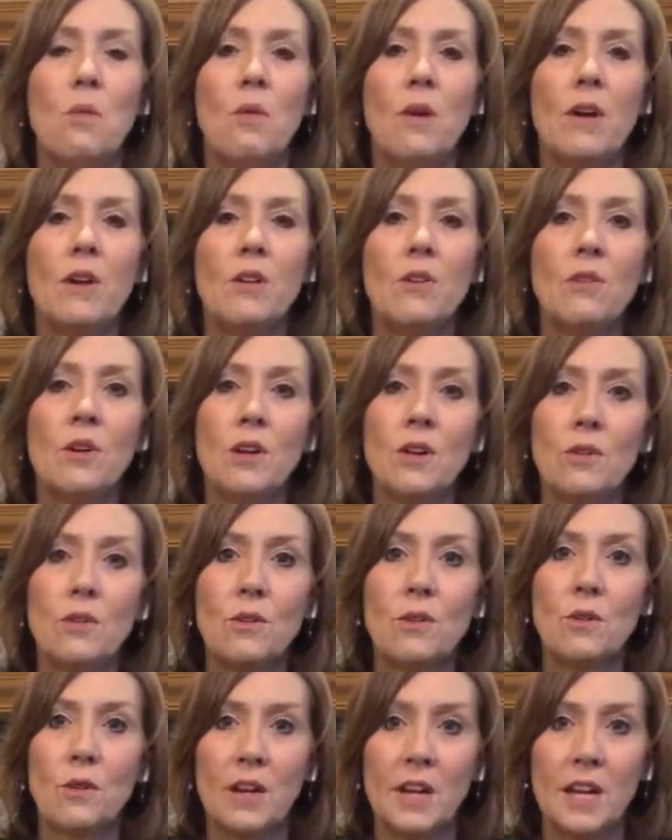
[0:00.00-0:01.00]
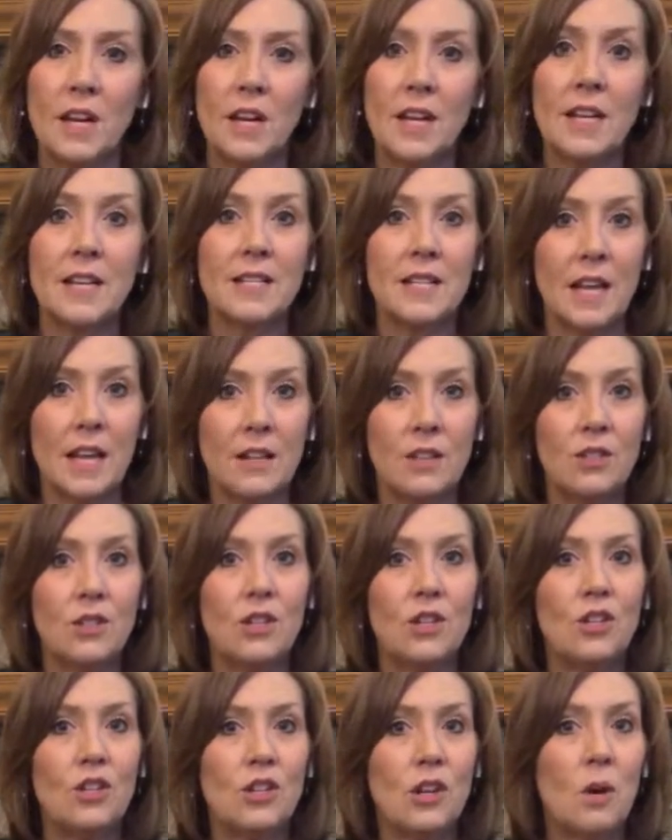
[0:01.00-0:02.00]
where your inner critic tends
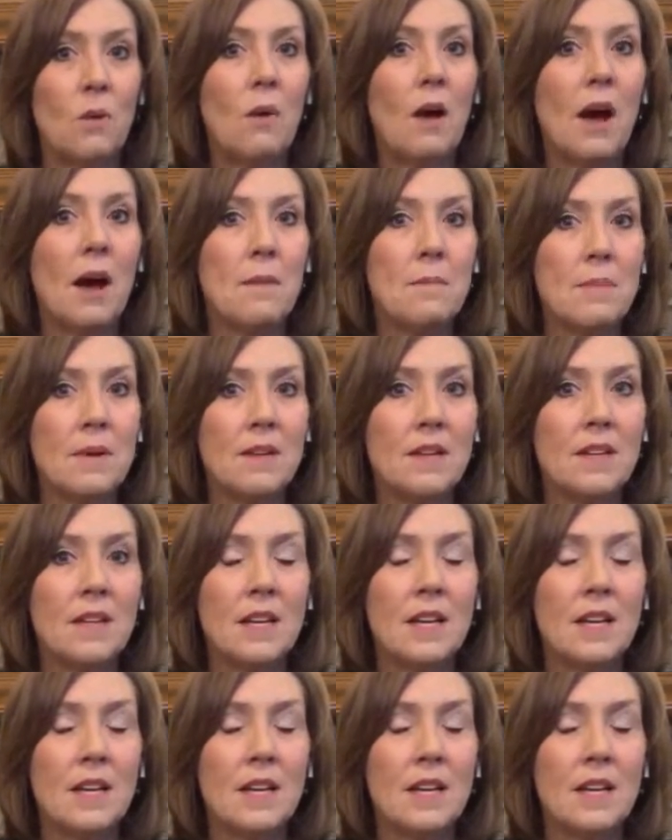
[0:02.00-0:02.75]
to show up.